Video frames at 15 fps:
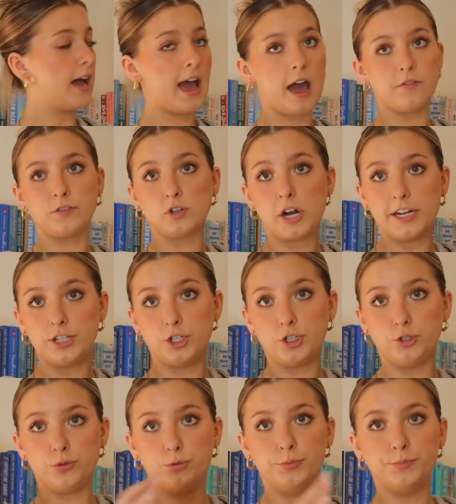After I
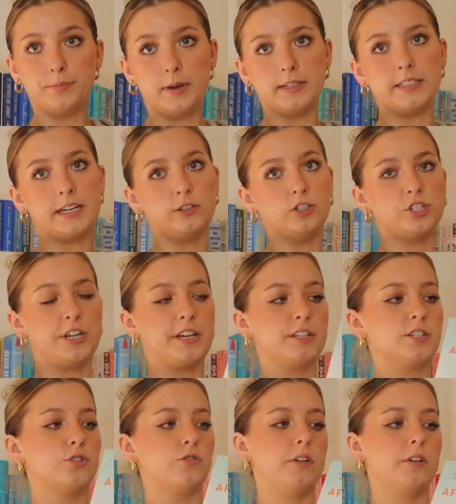Do by Taylor Jenkins